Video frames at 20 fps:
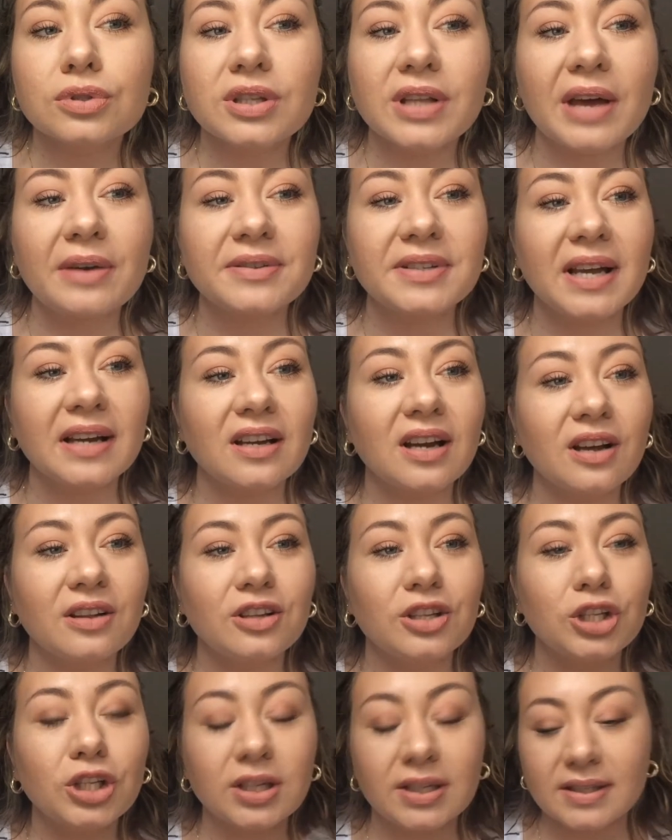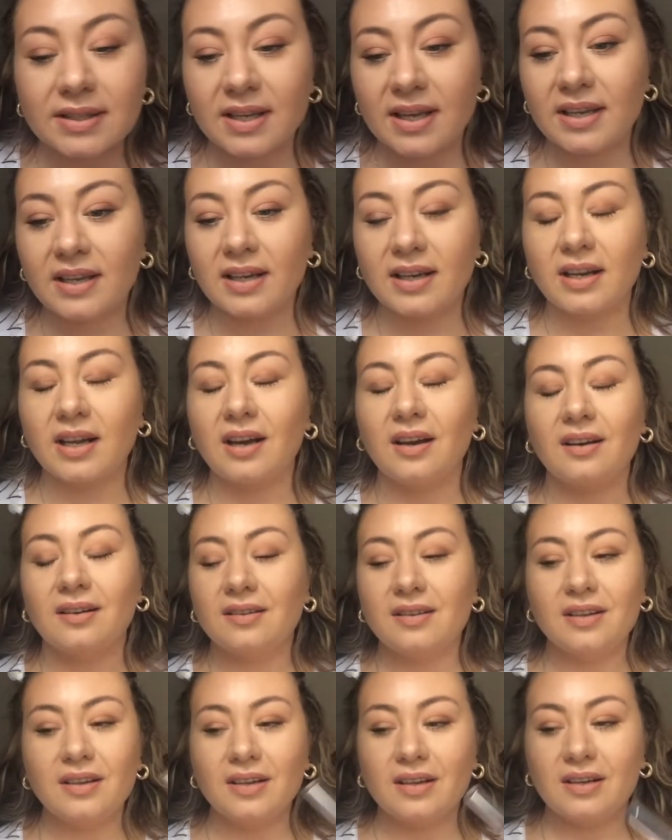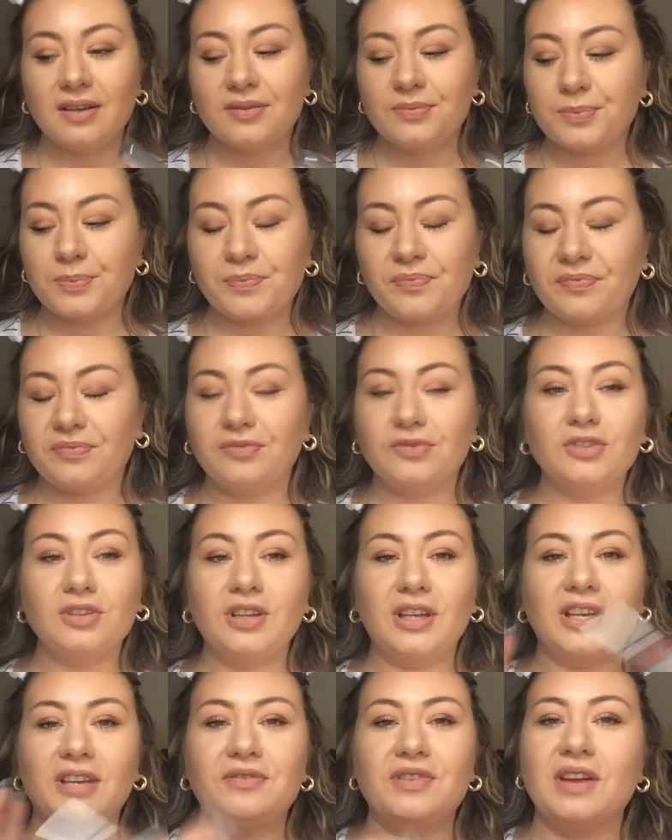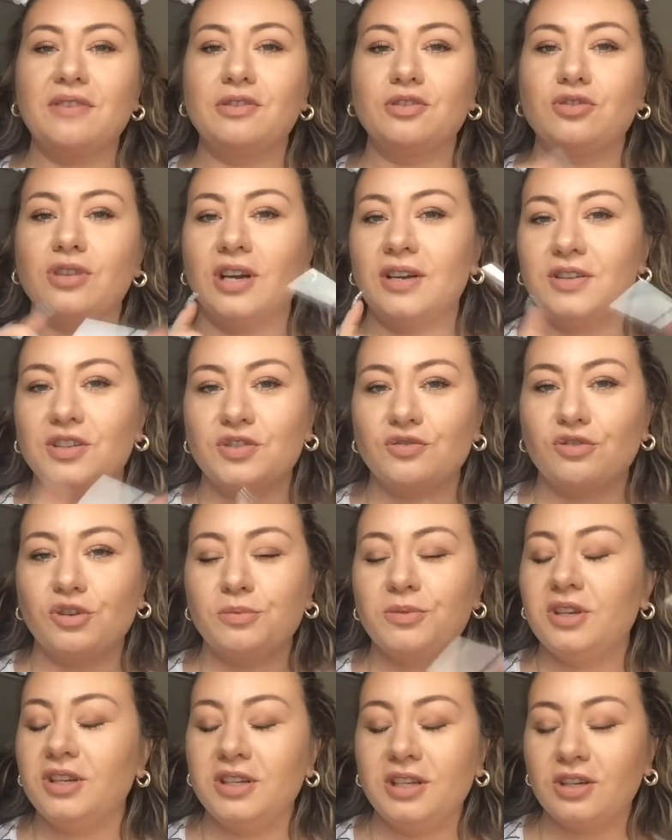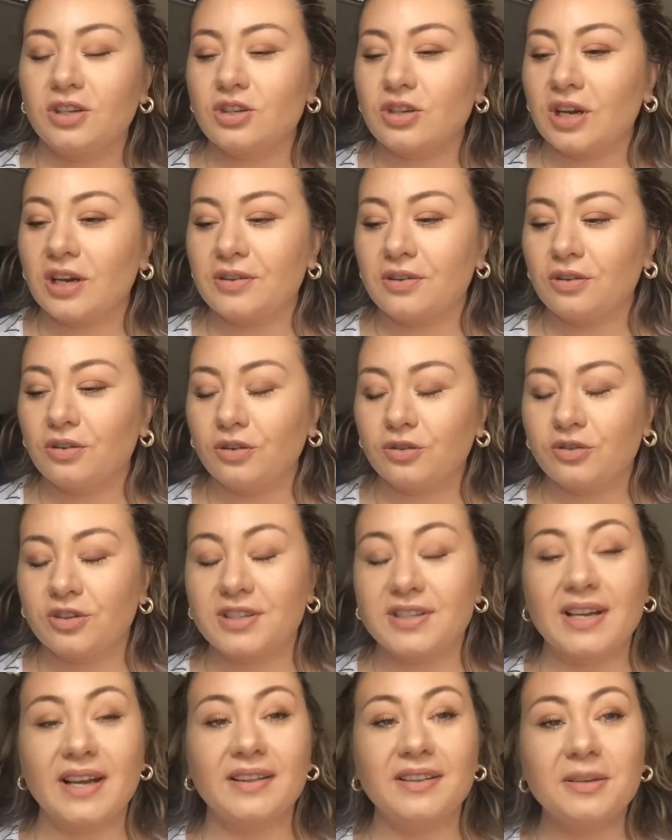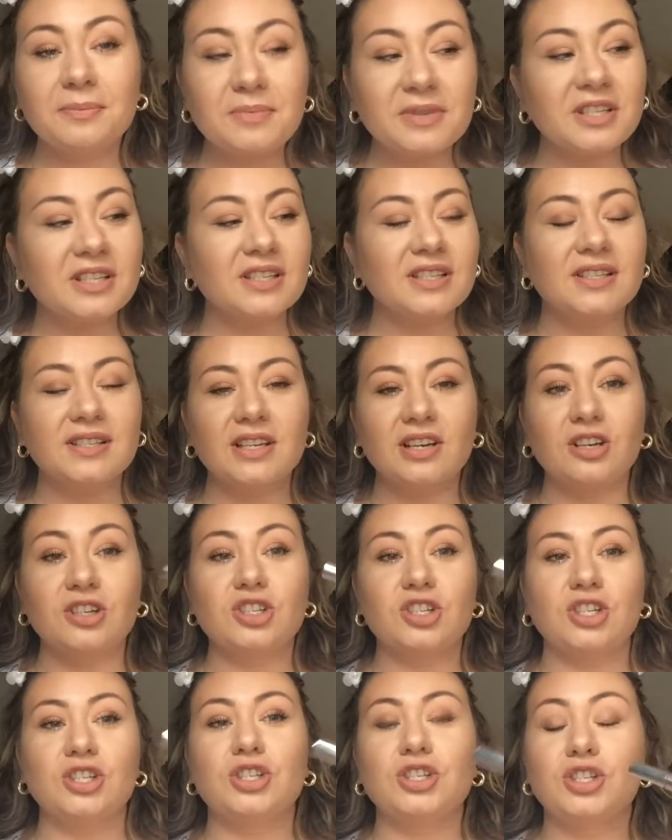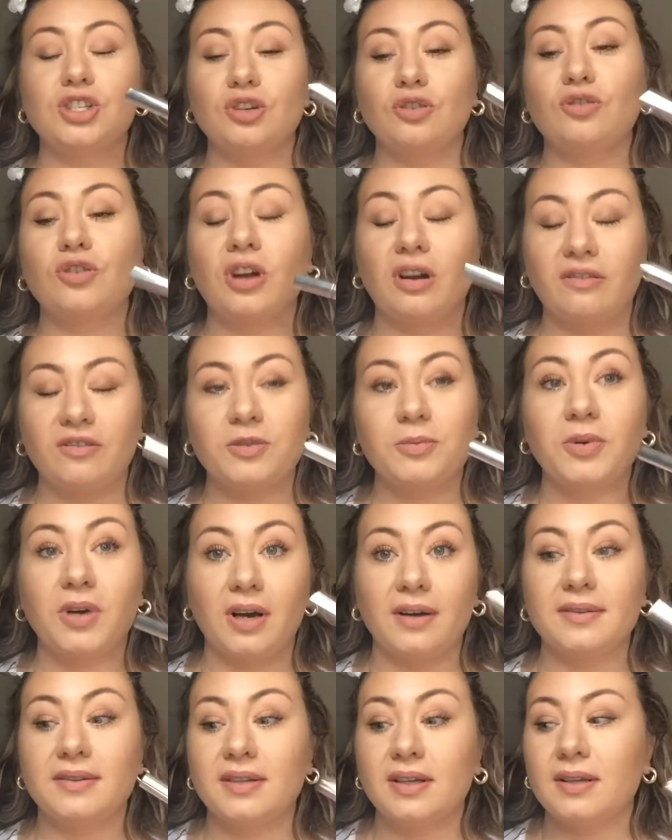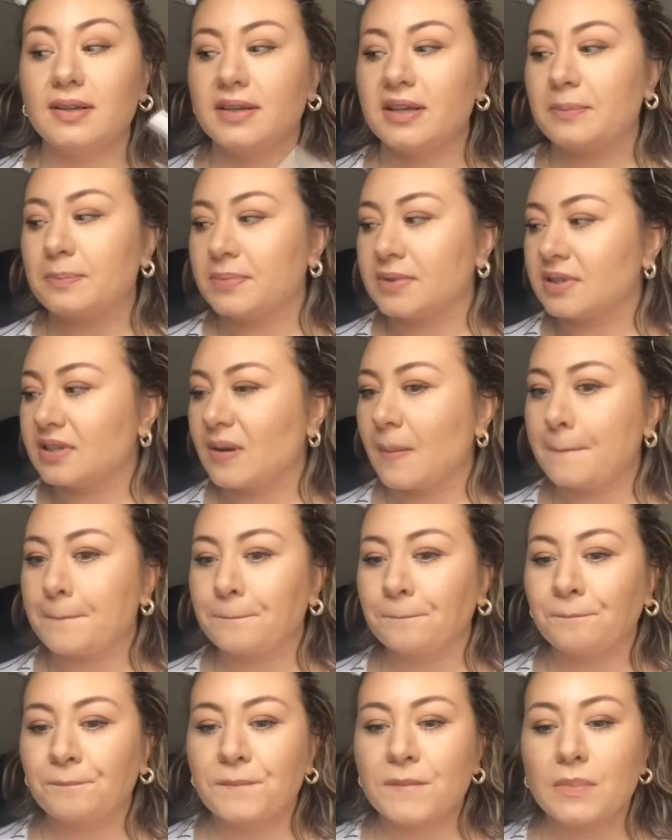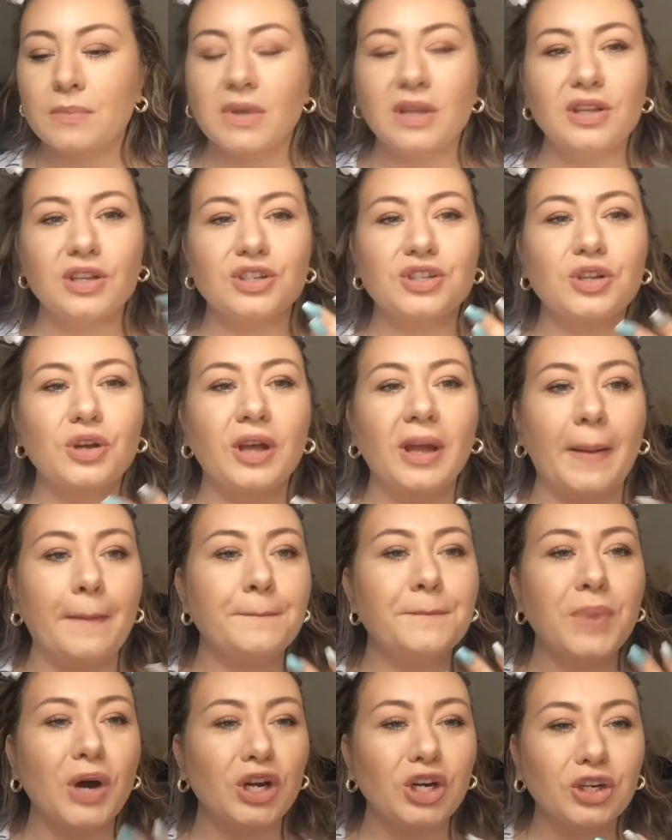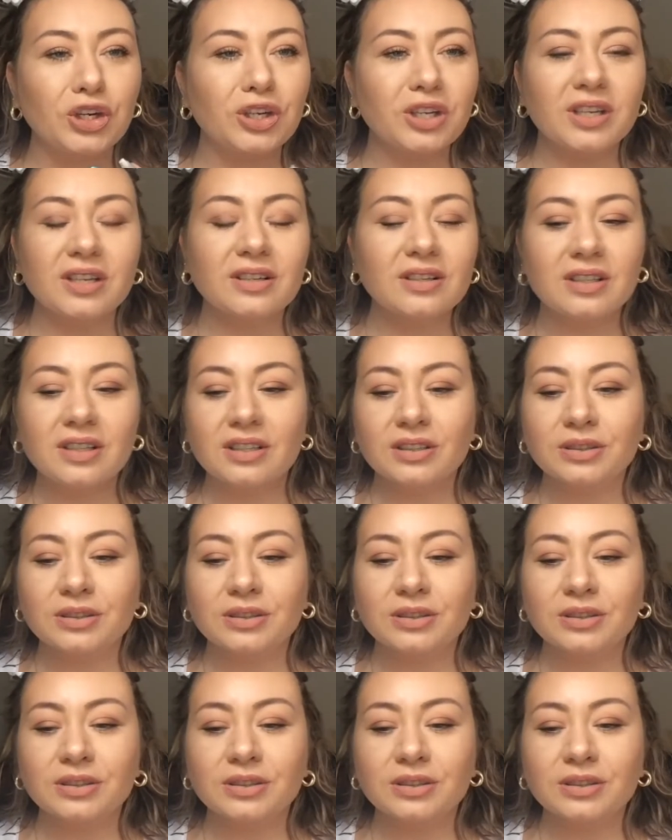So that's what that color looks like. And like if you haven't tried this formula, you need to try the Ultra Satin Lippies because they're just so comfortable on the lips. And they're so like buttery.